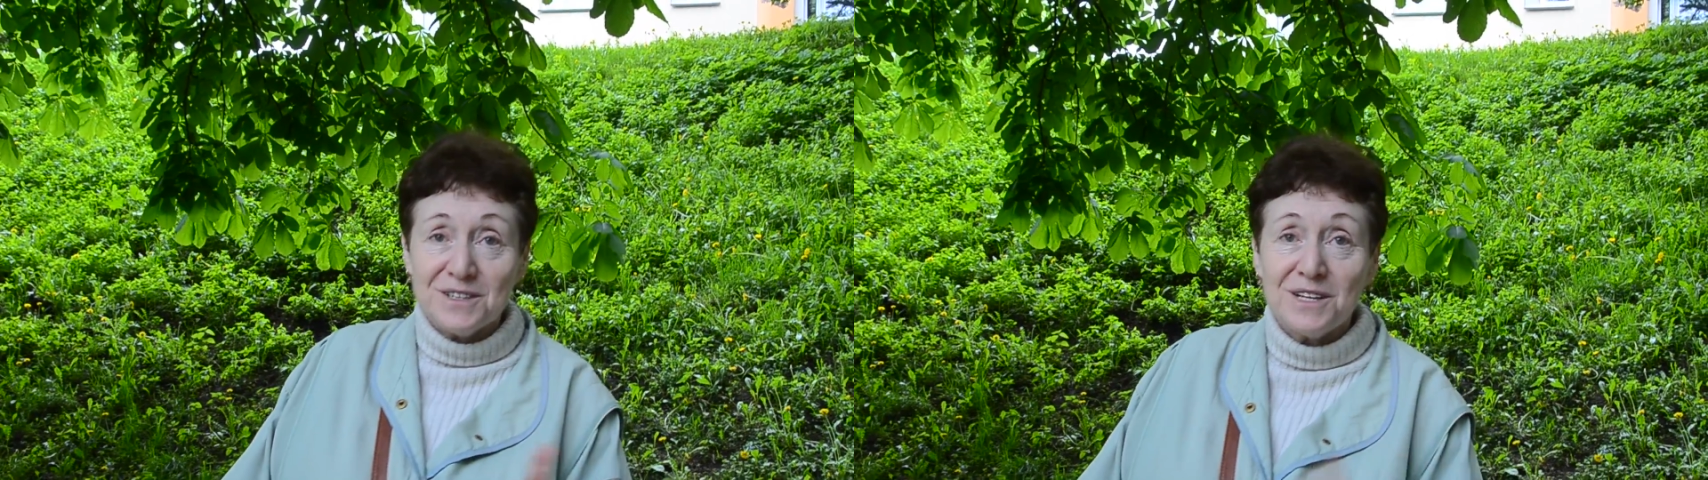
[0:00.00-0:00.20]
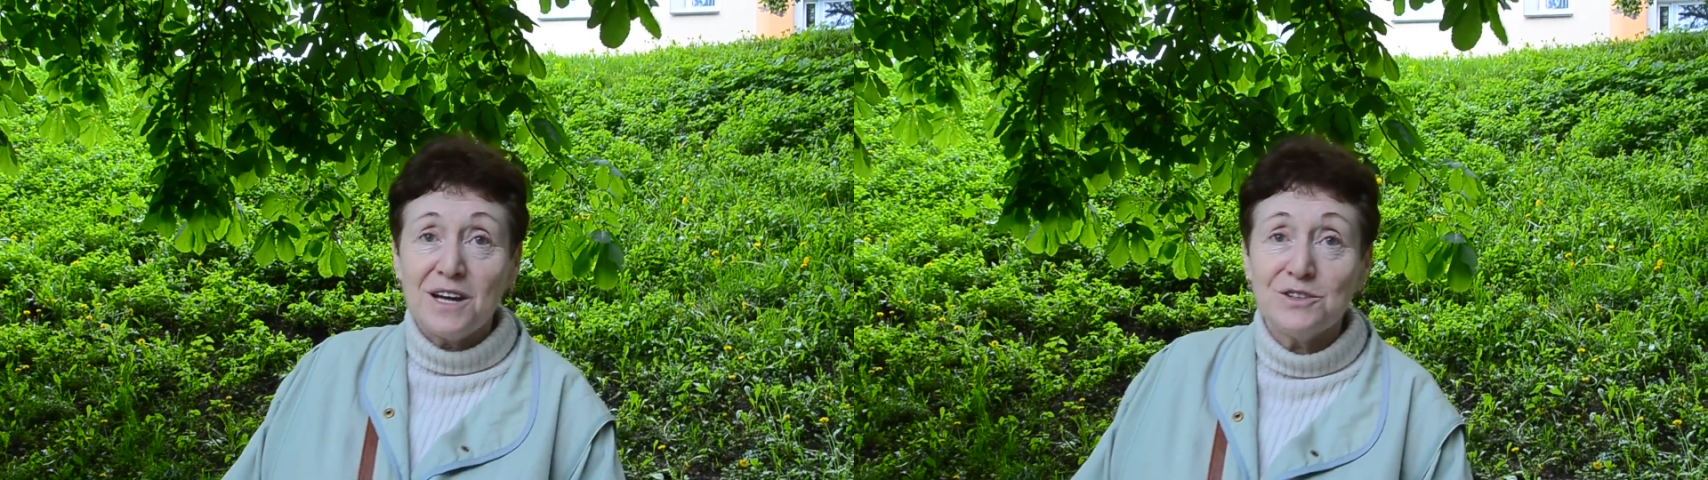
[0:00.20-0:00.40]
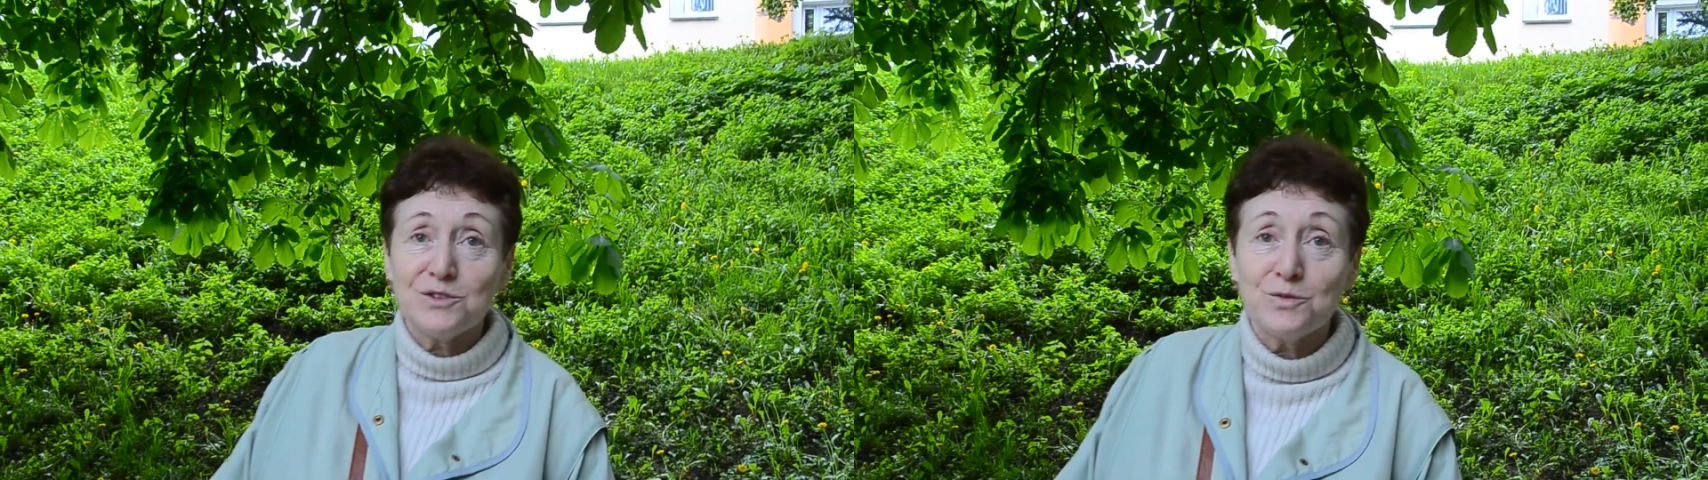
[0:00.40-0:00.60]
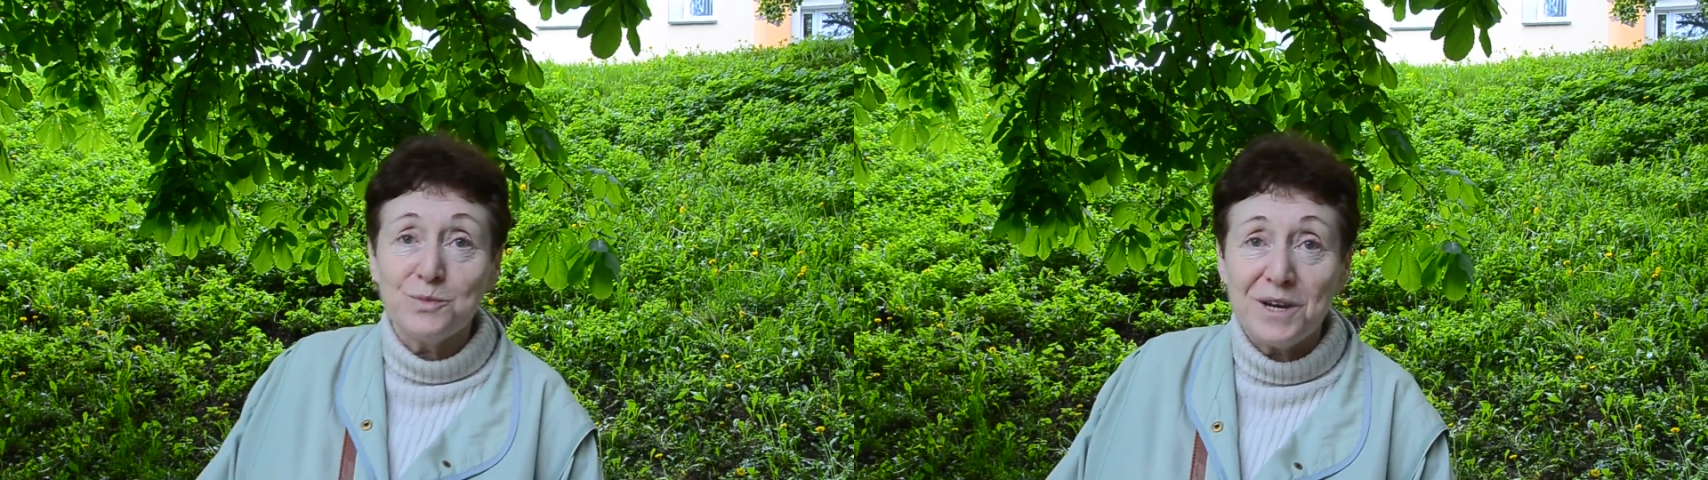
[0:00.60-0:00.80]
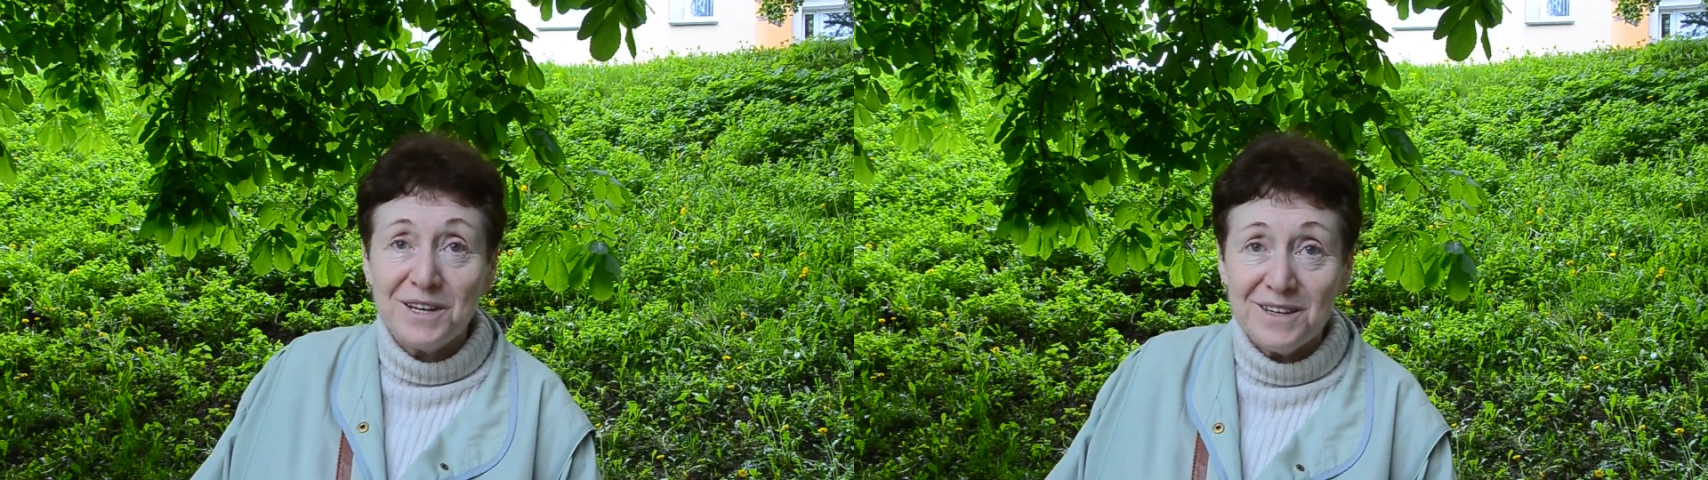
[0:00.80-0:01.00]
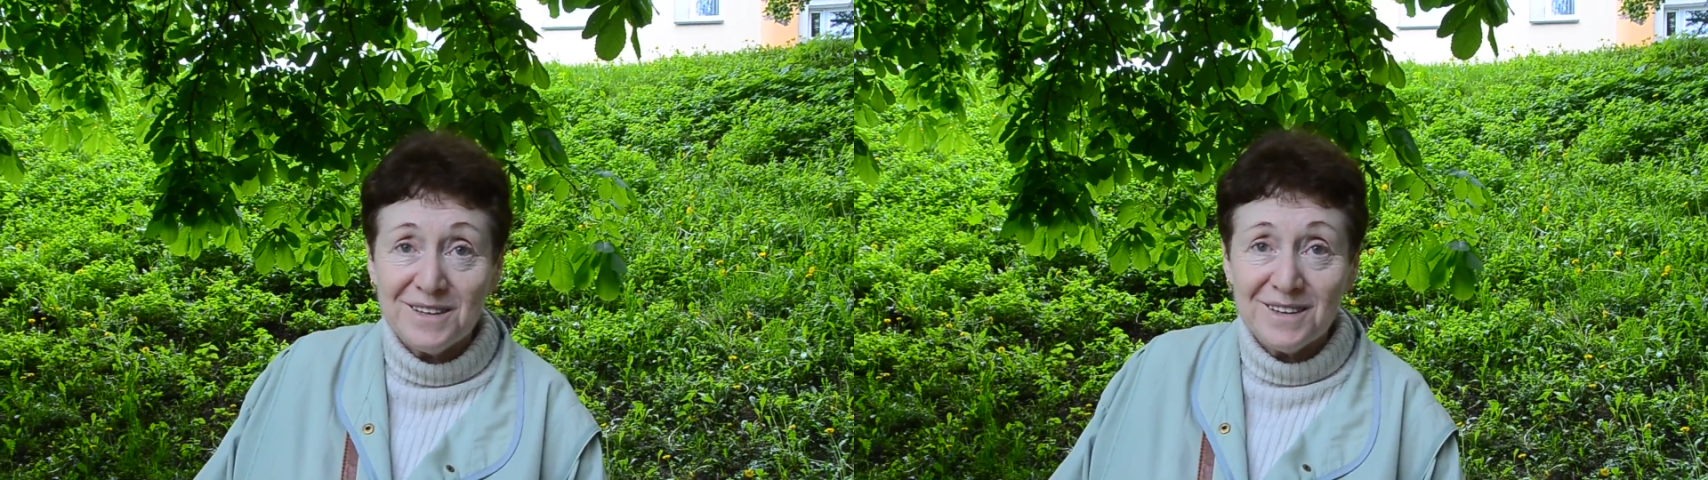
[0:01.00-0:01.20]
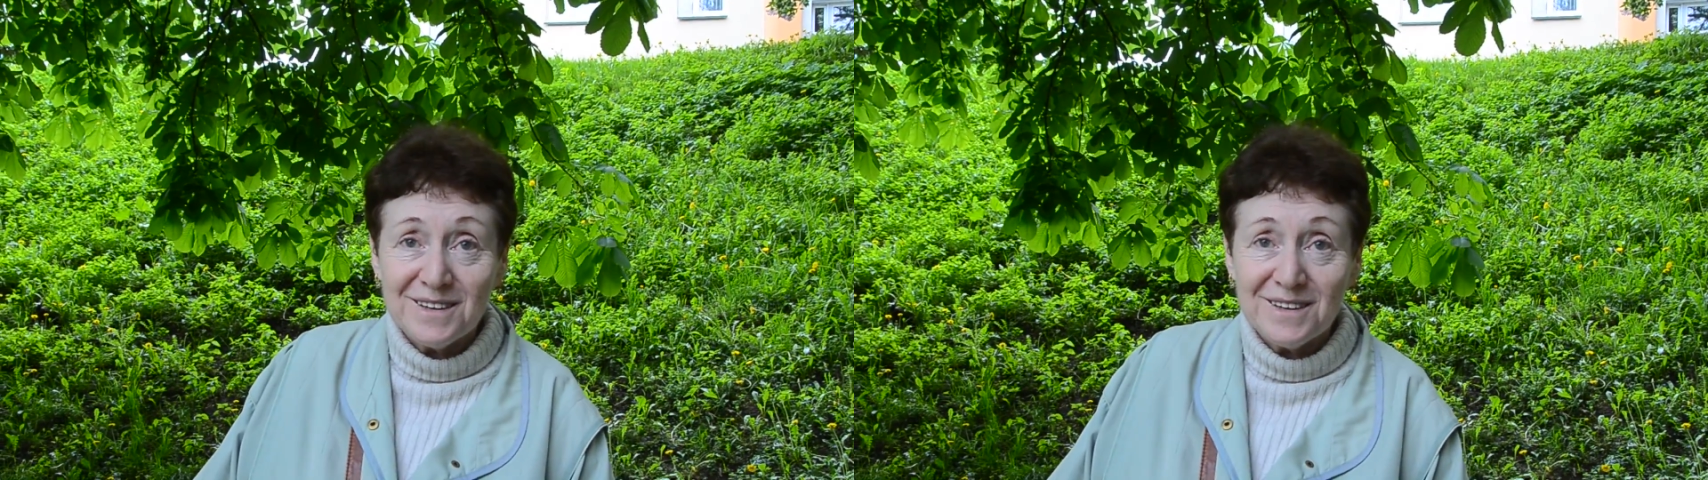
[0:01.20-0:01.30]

9th of May,